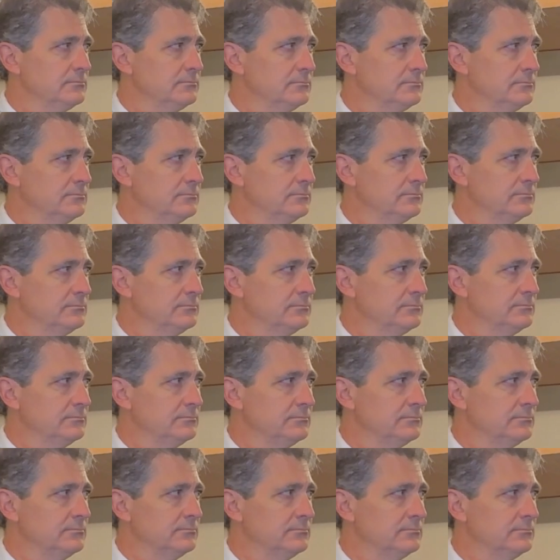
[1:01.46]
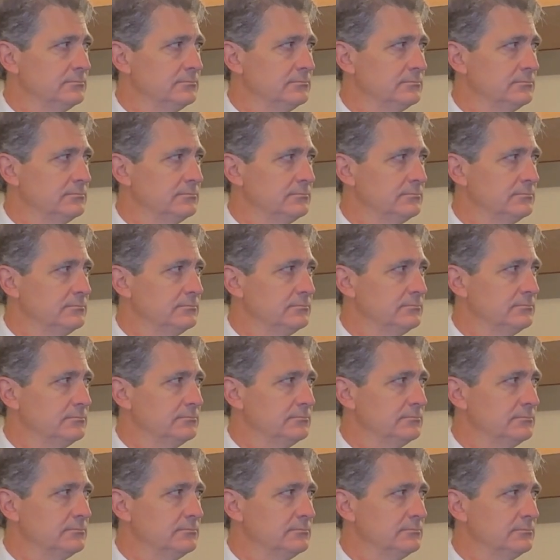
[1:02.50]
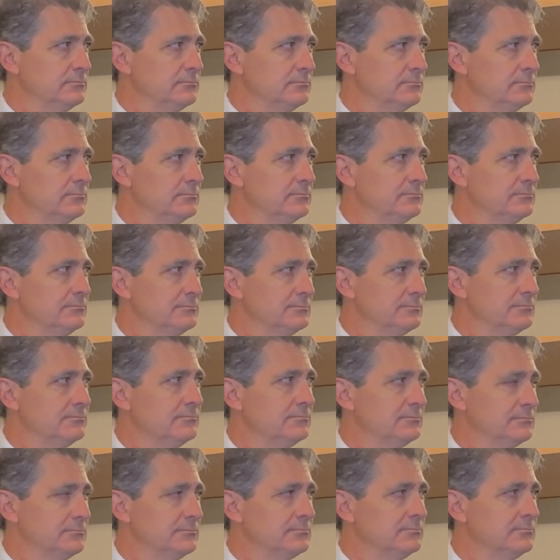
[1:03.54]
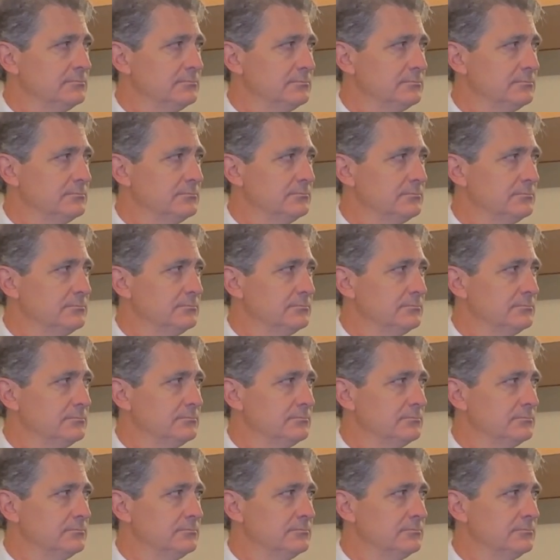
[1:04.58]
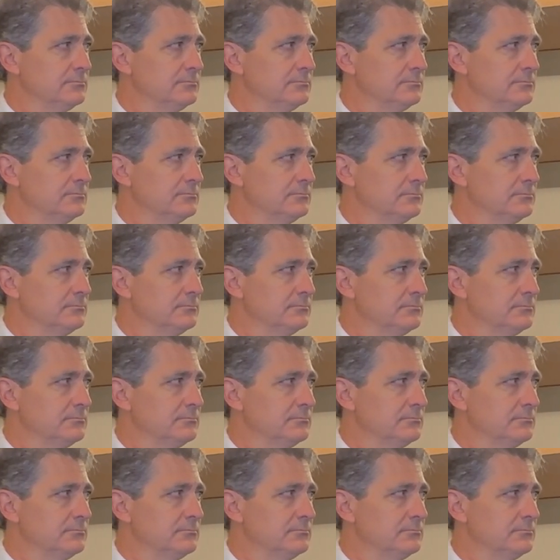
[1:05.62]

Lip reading: The person shown says nothing.